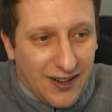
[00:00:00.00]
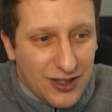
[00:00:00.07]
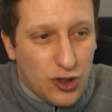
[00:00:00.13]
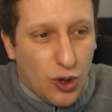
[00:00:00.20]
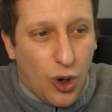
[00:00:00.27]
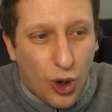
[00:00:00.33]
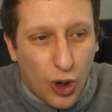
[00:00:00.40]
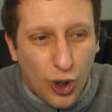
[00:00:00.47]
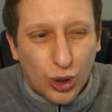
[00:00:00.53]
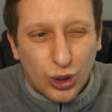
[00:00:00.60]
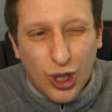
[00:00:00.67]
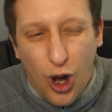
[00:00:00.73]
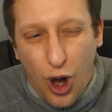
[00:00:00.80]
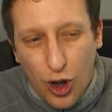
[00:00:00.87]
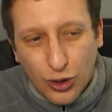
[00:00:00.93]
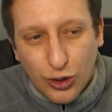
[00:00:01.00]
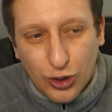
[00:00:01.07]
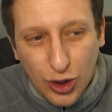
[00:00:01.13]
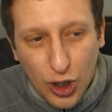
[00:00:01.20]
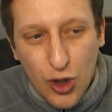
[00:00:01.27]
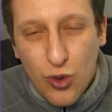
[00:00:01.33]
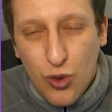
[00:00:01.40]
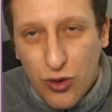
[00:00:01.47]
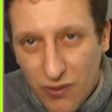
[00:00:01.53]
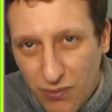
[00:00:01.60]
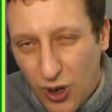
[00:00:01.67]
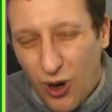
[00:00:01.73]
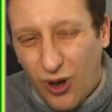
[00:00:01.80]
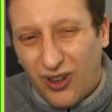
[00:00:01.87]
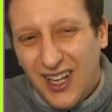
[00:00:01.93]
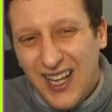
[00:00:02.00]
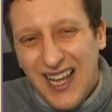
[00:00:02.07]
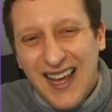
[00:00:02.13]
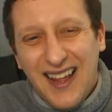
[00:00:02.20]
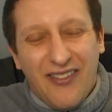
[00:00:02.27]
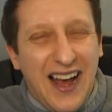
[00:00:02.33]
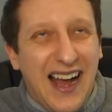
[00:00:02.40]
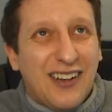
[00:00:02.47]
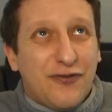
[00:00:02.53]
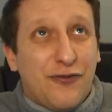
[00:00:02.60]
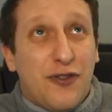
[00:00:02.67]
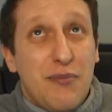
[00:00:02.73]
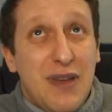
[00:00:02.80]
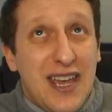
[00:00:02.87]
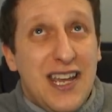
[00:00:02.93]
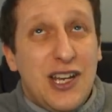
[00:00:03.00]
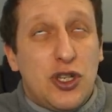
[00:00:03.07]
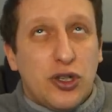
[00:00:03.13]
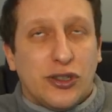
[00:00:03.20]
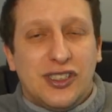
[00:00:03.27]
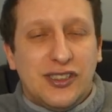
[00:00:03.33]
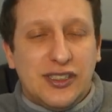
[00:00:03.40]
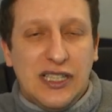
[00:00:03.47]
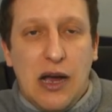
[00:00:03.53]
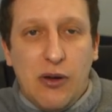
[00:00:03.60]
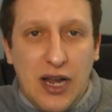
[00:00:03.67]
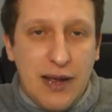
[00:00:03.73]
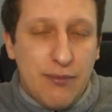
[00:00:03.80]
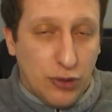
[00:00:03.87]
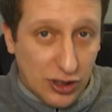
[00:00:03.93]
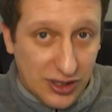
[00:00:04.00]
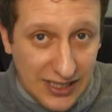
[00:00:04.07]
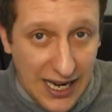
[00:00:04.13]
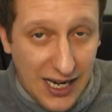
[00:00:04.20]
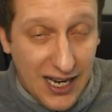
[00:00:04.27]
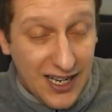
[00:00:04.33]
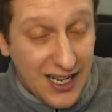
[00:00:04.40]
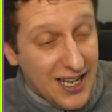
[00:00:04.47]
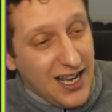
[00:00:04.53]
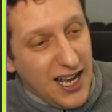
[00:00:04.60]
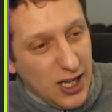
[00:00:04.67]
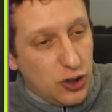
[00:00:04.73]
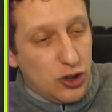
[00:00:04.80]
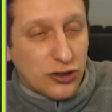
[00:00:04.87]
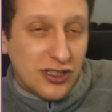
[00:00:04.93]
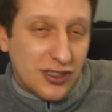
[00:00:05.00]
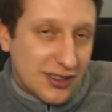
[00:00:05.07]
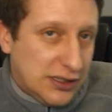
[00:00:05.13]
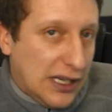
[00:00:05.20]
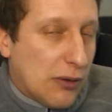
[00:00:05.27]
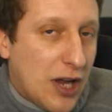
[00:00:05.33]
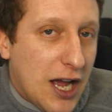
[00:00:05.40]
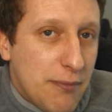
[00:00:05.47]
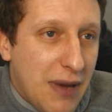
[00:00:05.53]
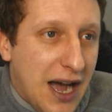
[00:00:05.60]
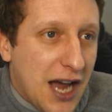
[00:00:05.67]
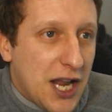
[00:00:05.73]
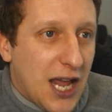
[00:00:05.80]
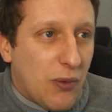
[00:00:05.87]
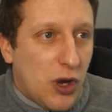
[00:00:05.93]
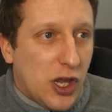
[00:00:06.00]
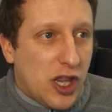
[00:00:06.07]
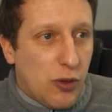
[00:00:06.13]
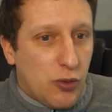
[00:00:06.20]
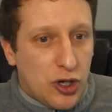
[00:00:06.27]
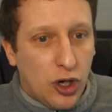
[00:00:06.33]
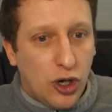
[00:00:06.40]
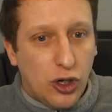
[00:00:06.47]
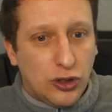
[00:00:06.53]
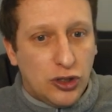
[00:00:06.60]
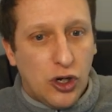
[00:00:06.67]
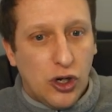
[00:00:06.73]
to hold onto the ball. That, for me, doesn't sound like Mo Salah. It doesn't sound like Mane, where they would hold,